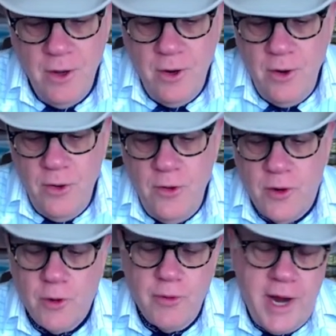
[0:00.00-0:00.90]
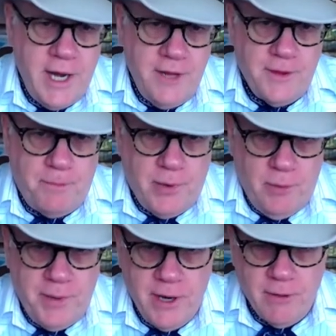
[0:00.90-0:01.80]
who created the
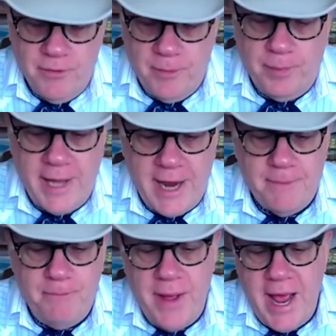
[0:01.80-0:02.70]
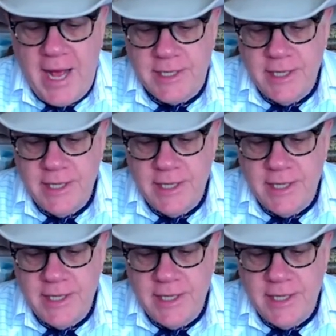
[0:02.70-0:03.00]
pulp hero, the Black Bat.